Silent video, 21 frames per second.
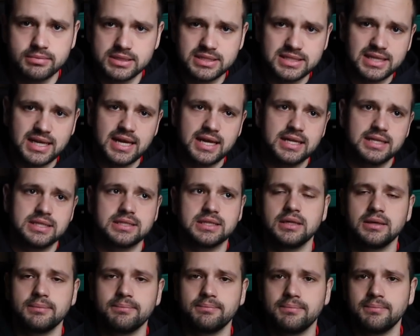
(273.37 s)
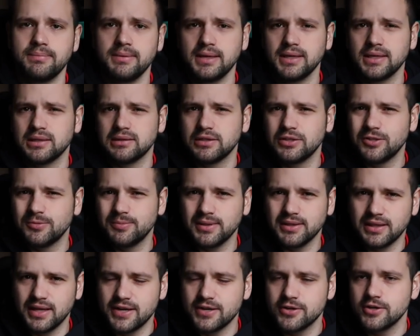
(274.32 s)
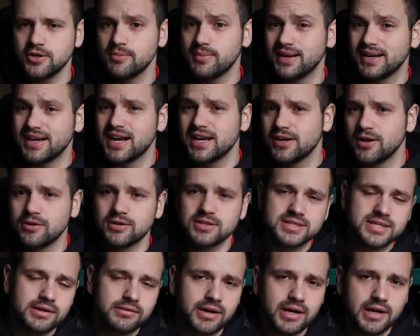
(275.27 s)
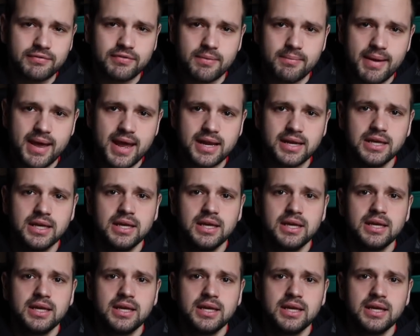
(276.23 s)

besides it being a little bit lighter, you might not notice that right off the bat.